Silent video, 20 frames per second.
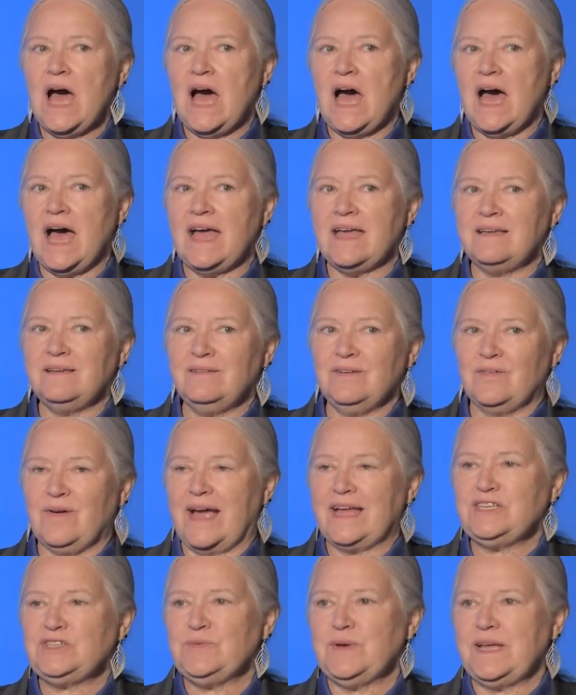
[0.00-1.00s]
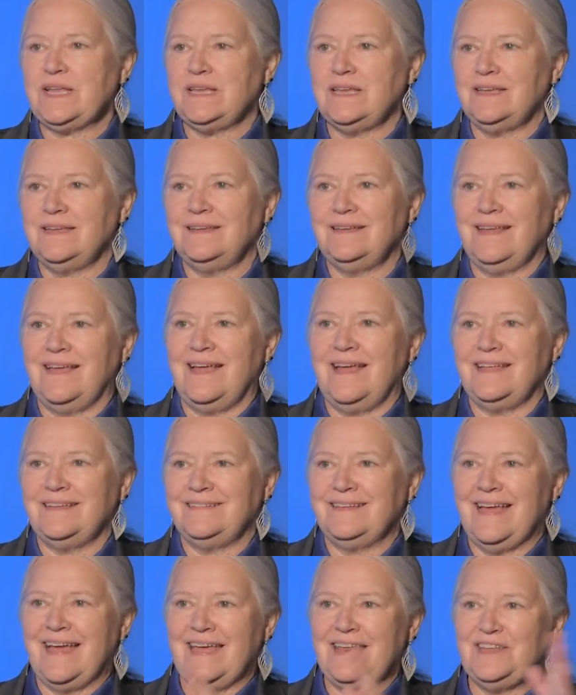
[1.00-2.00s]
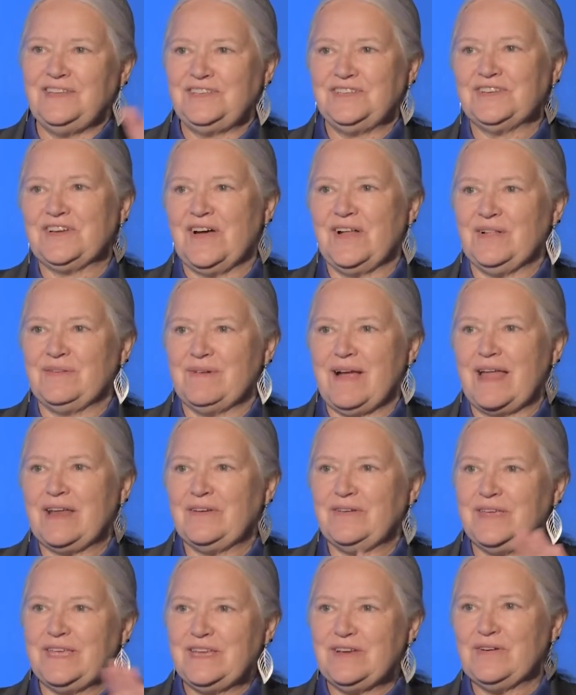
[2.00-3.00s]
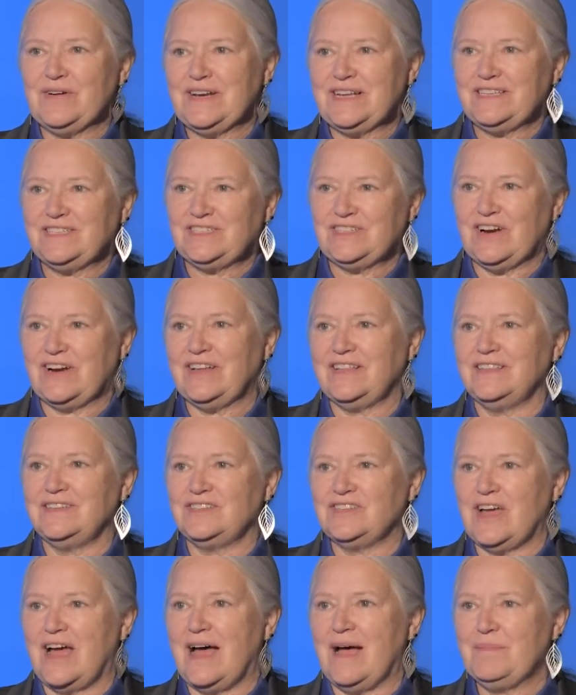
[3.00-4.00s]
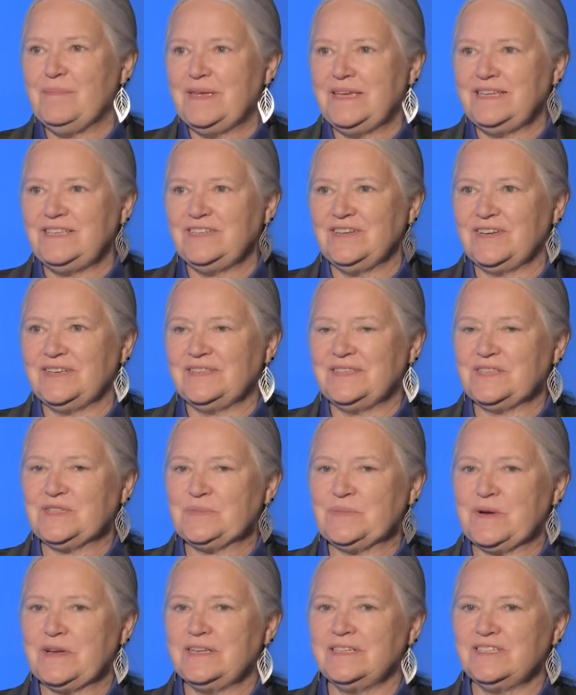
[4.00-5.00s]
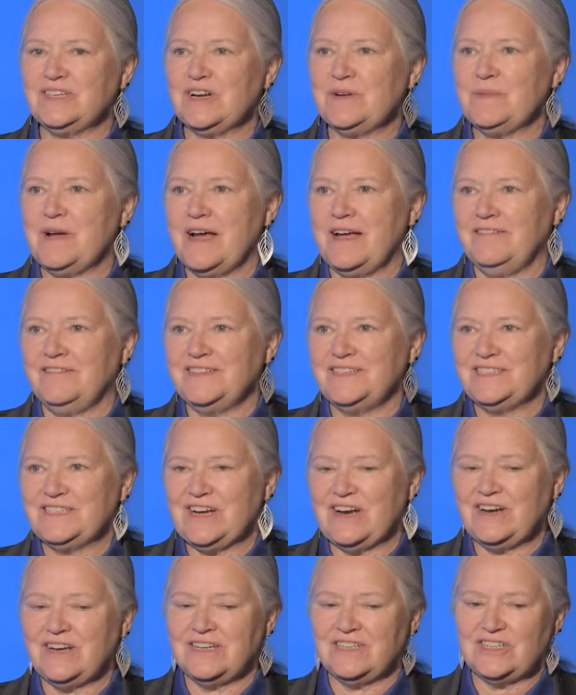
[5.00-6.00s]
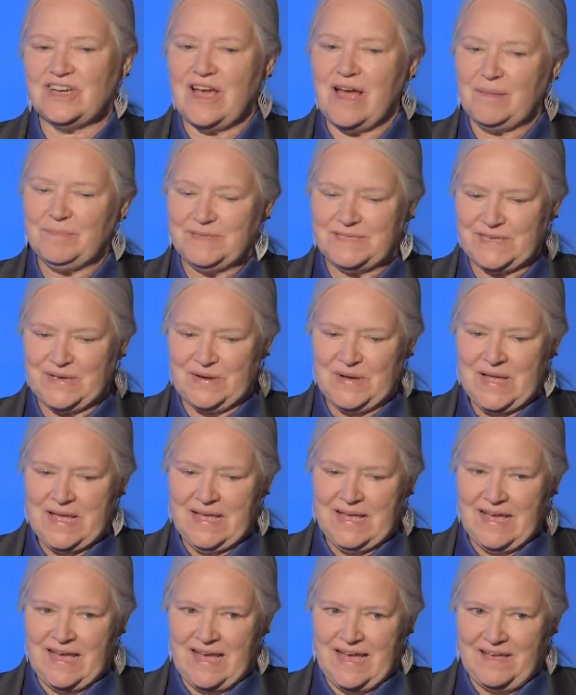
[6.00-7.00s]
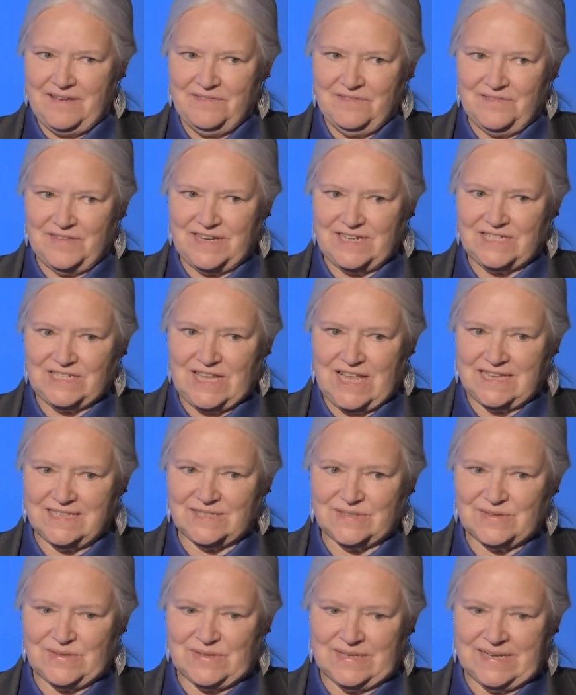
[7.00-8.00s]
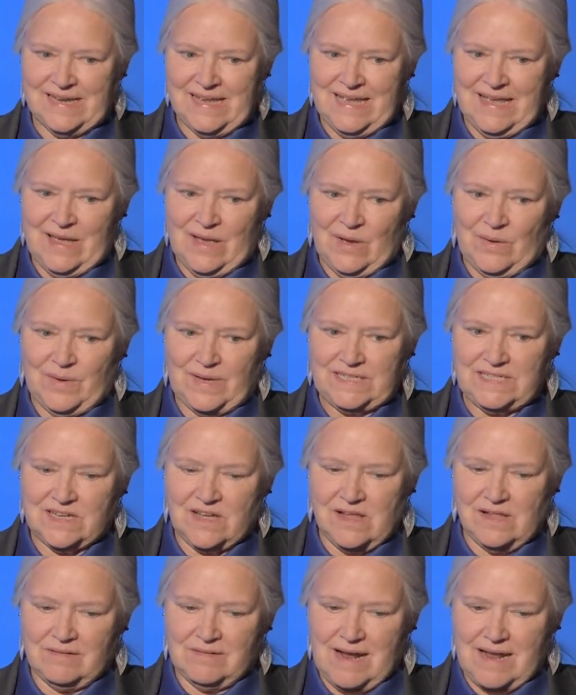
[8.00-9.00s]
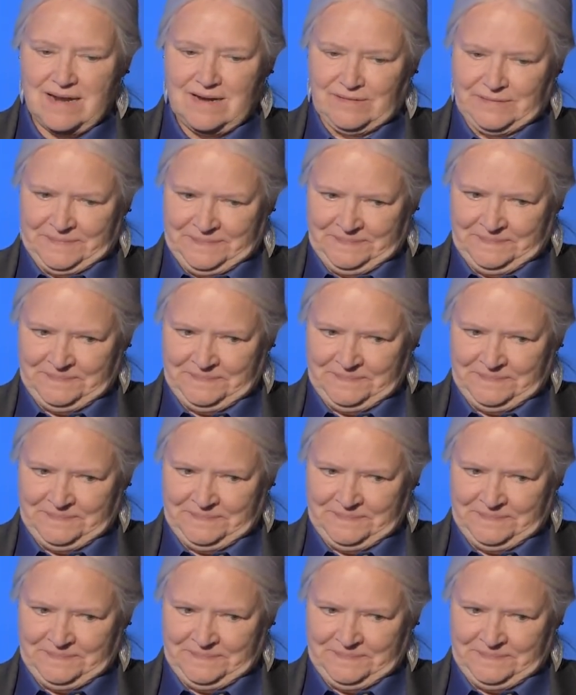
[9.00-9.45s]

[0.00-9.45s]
I graduated and headed to Colorado. He'd already started the job. He took the spring term off and started a job. So I finished law school and went to Colorado